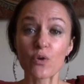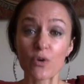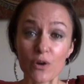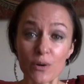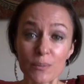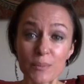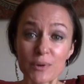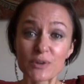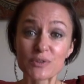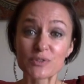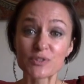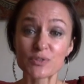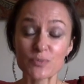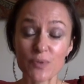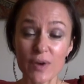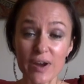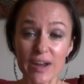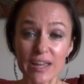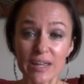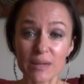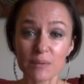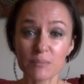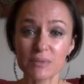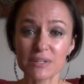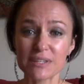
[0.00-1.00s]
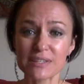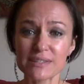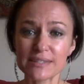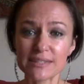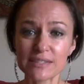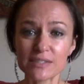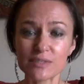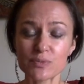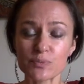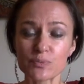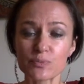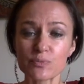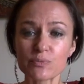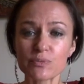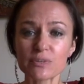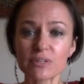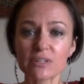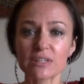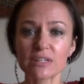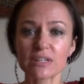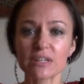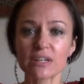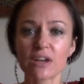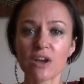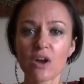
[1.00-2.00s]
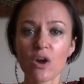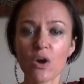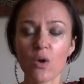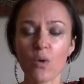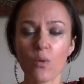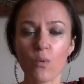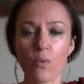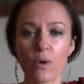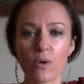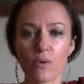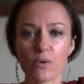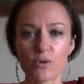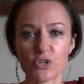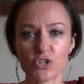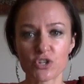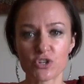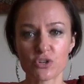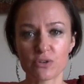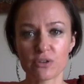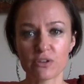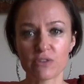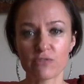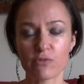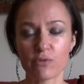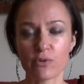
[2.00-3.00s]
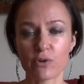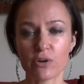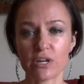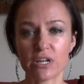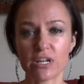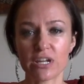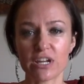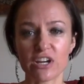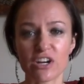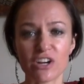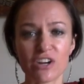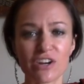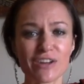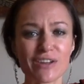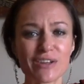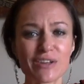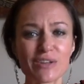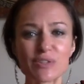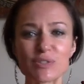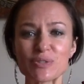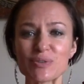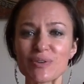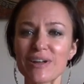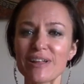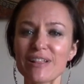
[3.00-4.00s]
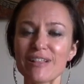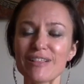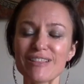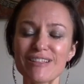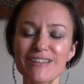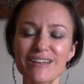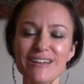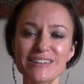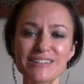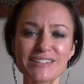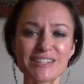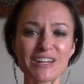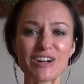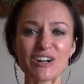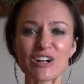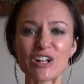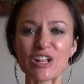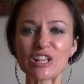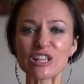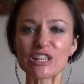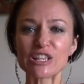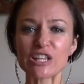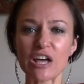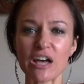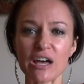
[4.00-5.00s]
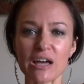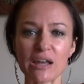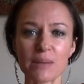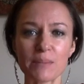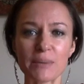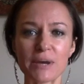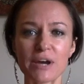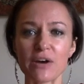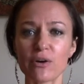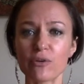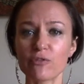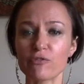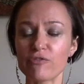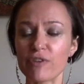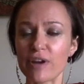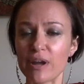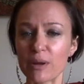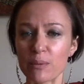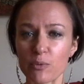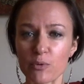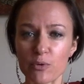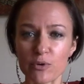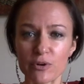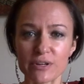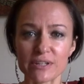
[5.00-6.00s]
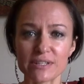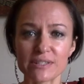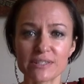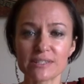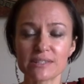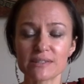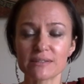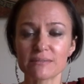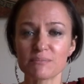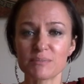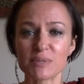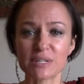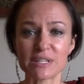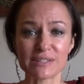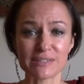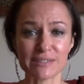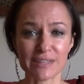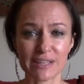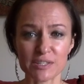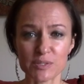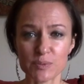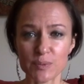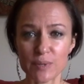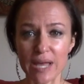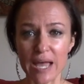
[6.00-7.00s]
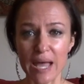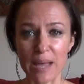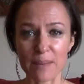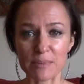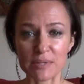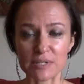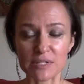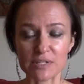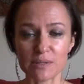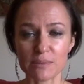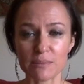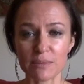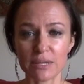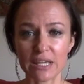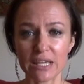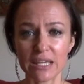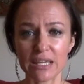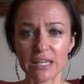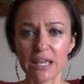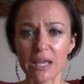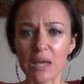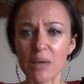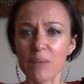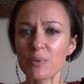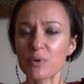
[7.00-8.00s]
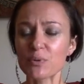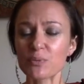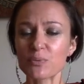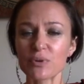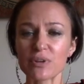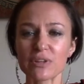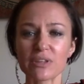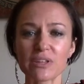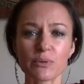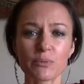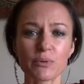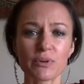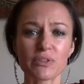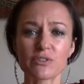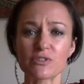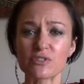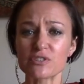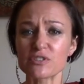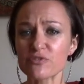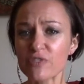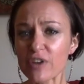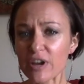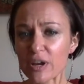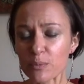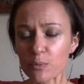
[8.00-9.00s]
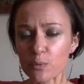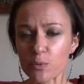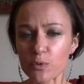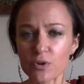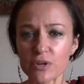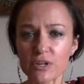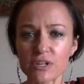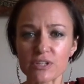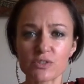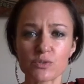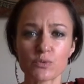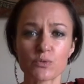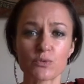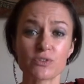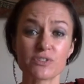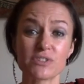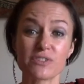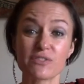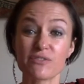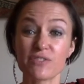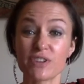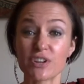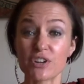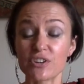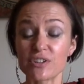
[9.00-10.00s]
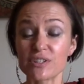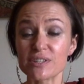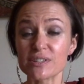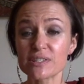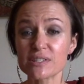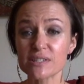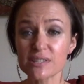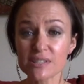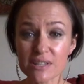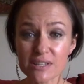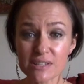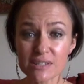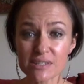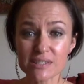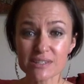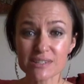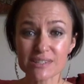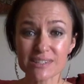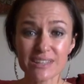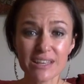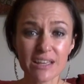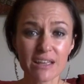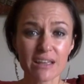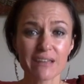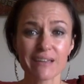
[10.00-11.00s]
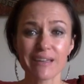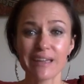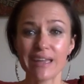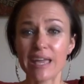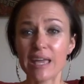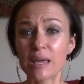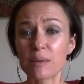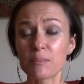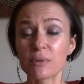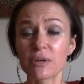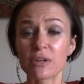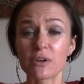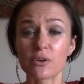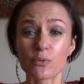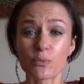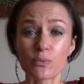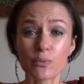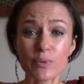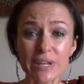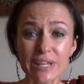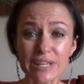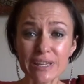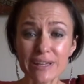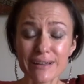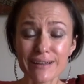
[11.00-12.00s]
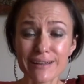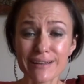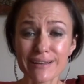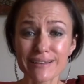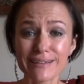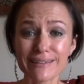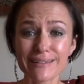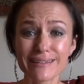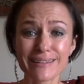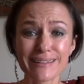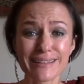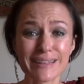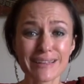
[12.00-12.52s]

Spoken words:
hormones right, because that's really what we're shooting for here. So I talk a lot about fibroids because that's what happened to me, but really whether it's fibroids or it's ovarian cysts, amenorrhea,